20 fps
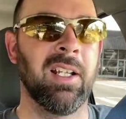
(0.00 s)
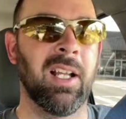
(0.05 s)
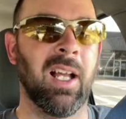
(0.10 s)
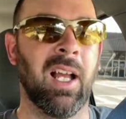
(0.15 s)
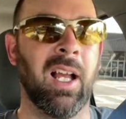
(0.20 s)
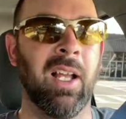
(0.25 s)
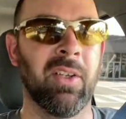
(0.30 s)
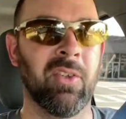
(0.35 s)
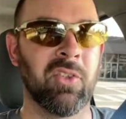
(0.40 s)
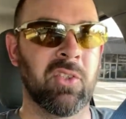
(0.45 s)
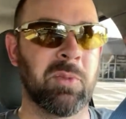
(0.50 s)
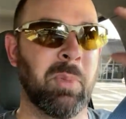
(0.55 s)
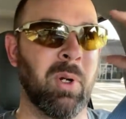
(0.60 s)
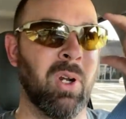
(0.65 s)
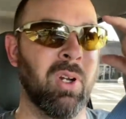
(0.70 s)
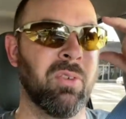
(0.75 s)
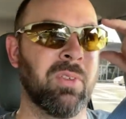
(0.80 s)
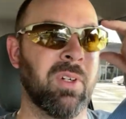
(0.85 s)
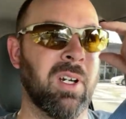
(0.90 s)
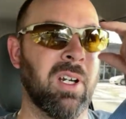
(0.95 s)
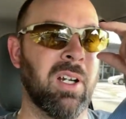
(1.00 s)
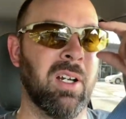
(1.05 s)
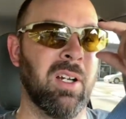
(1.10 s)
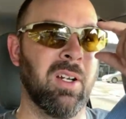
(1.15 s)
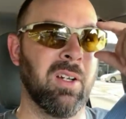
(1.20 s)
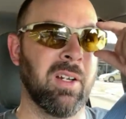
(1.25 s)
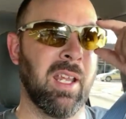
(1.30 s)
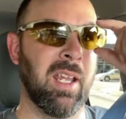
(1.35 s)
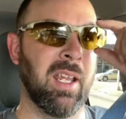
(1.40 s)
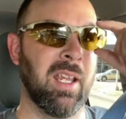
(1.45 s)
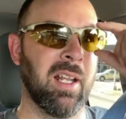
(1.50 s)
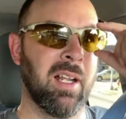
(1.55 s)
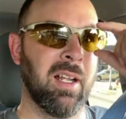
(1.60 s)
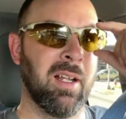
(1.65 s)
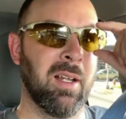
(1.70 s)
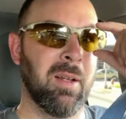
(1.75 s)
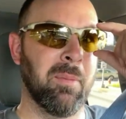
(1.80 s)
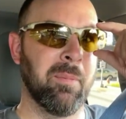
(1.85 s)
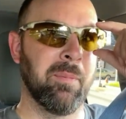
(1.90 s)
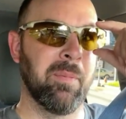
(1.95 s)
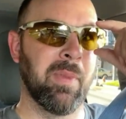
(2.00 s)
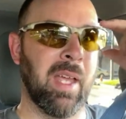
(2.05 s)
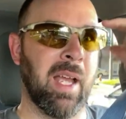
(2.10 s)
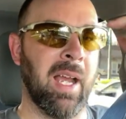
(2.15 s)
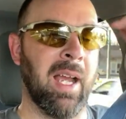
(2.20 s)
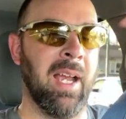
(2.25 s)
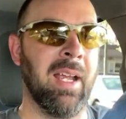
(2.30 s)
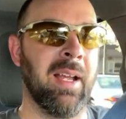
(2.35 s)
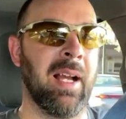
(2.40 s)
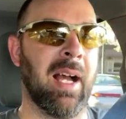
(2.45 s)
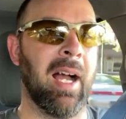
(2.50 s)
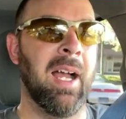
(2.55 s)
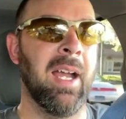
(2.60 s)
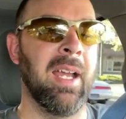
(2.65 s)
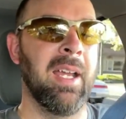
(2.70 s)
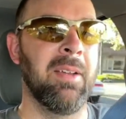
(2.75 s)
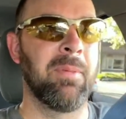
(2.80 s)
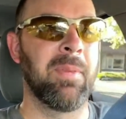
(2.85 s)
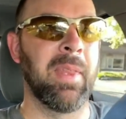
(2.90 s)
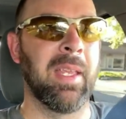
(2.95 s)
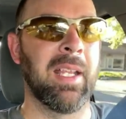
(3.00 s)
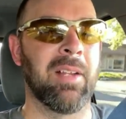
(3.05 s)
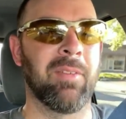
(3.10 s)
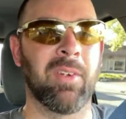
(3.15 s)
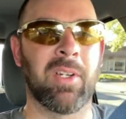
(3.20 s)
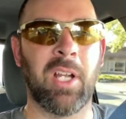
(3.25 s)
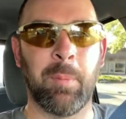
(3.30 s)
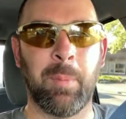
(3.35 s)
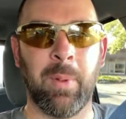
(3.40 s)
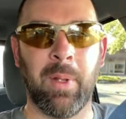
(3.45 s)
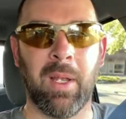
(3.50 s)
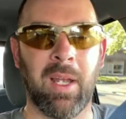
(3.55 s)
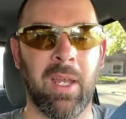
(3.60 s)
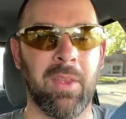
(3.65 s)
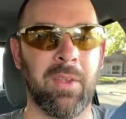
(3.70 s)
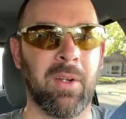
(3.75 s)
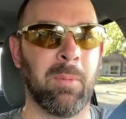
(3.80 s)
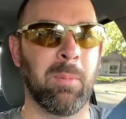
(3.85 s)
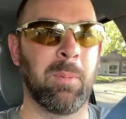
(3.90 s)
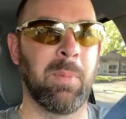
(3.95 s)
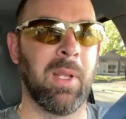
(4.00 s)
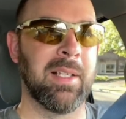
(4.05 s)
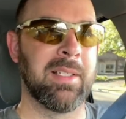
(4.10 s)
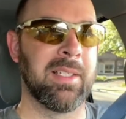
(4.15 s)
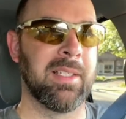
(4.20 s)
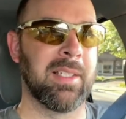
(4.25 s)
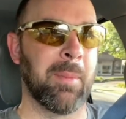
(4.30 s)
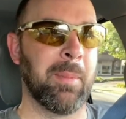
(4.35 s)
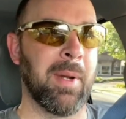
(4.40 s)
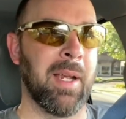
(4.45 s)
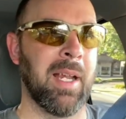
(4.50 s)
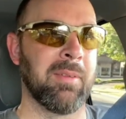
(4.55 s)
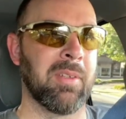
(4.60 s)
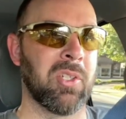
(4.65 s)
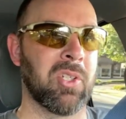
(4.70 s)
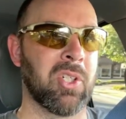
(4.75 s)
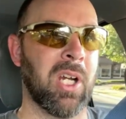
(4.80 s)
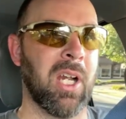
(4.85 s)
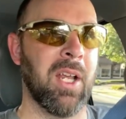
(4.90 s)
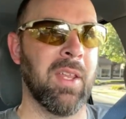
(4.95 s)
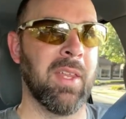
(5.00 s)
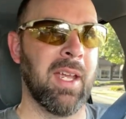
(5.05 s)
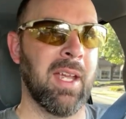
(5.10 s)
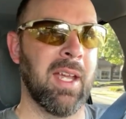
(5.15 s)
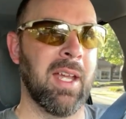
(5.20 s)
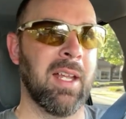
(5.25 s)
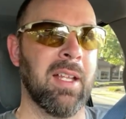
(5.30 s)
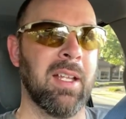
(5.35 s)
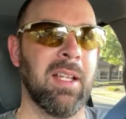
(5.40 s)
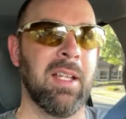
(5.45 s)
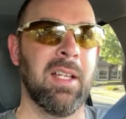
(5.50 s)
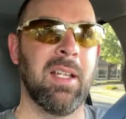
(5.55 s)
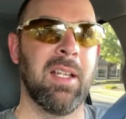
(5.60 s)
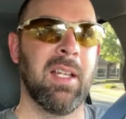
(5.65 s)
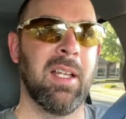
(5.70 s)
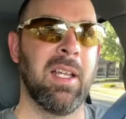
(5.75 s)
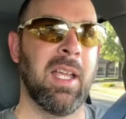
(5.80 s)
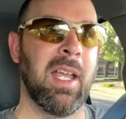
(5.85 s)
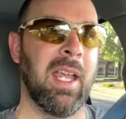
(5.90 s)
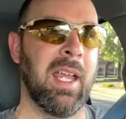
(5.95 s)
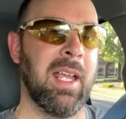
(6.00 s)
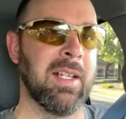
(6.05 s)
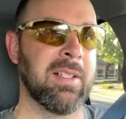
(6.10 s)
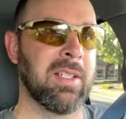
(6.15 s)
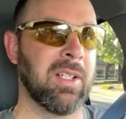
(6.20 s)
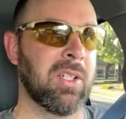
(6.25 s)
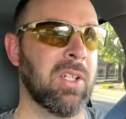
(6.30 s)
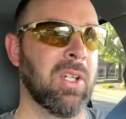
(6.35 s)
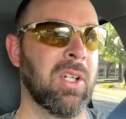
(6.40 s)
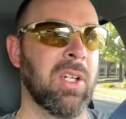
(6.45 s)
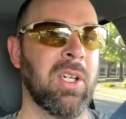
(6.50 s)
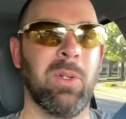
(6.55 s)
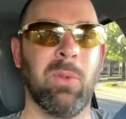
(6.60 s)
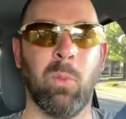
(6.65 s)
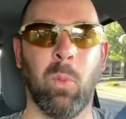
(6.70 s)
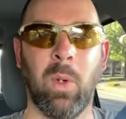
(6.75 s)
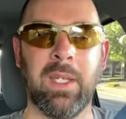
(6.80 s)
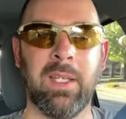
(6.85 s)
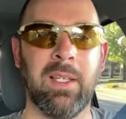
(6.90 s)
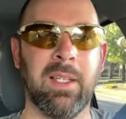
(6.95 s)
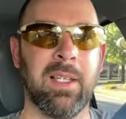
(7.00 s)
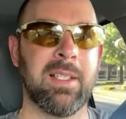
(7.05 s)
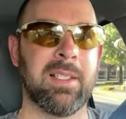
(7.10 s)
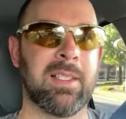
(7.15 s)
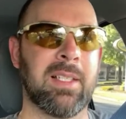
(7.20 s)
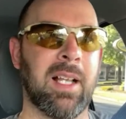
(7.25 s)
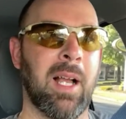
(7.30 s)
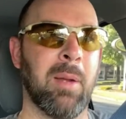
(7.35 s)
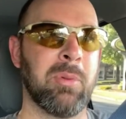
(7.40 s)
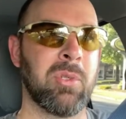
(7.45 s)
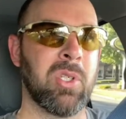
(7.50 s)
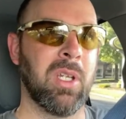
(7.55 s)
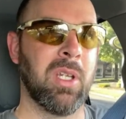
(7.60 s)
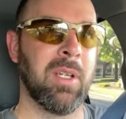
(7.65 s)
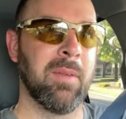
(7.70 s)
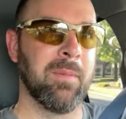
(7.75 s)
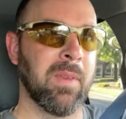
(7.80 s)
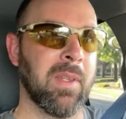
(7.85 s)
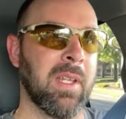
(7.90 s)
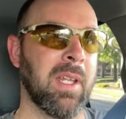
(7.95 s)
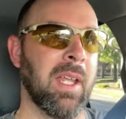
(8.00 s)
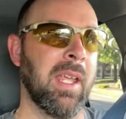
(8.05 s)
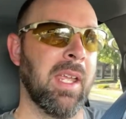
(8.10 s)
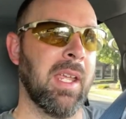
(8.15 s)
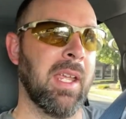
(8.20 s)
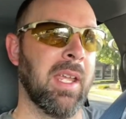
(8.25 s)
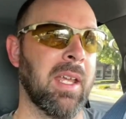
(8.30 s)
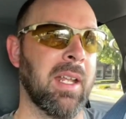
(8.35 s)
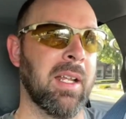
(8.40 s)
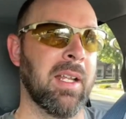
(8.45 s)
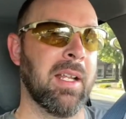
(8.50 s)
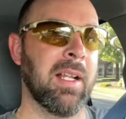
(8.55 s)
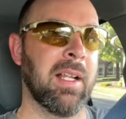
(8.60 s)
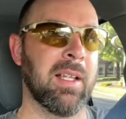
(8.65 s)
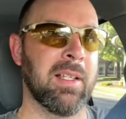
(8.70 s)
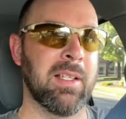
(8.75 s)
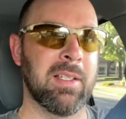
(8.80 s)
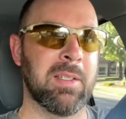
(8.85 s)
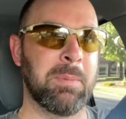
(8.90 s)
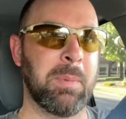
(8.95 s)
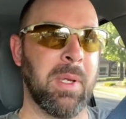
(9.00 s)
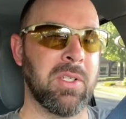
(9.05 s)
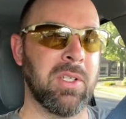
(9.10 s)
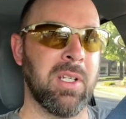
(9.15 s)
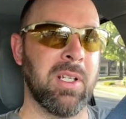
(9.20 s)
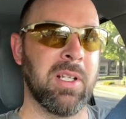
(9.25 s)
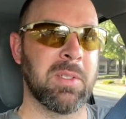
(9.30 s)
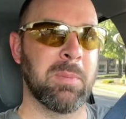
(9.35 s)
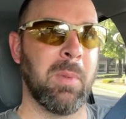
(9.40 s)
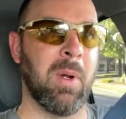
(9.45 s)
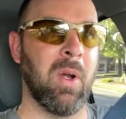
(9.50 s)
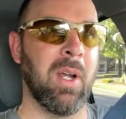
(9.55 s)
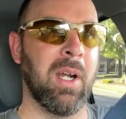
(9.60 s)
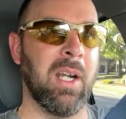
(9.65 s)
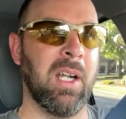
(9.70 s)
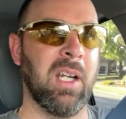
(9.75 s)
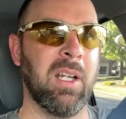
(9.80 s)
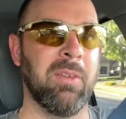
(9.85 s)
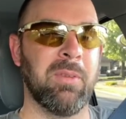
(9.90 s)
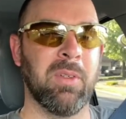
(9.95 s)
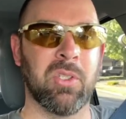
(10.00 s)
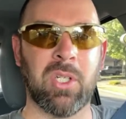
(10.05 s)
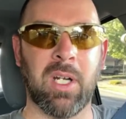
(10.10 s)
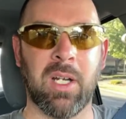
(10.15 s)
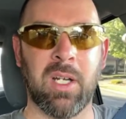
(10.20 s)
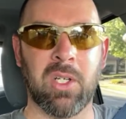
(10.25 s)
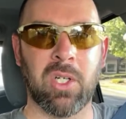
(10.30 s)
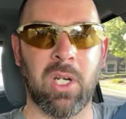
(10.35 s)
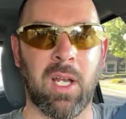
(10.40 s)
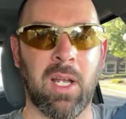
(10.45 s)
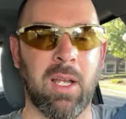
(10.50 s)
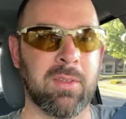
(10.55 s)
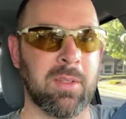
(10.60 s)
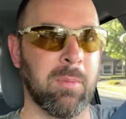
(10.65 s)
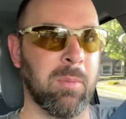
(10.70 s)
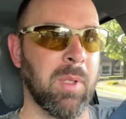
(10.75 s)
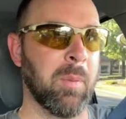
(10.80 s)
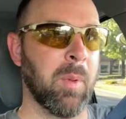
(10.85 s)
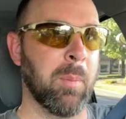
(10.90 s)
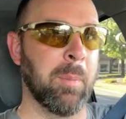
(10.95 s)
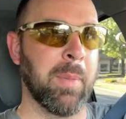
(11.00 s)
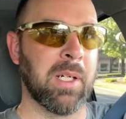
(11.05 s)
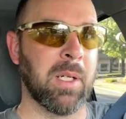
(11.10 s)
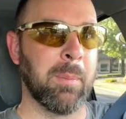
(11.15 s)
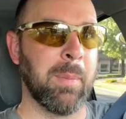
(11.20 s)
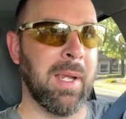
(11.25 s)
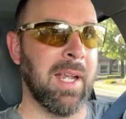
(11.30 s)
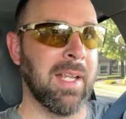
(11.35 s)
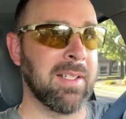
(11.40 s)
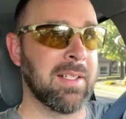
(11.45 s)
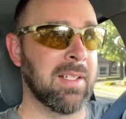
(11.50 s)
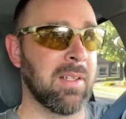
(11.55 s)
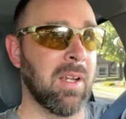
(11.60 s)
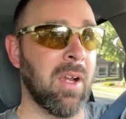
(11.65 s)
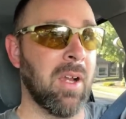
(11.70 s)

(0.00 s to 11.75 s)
a little spro frog. And um, I, I am thinking of a couple other places I might have to try that and it's a good weedless option and in a, especially in a small area if you're trying to draw out some a little bit bigger bass because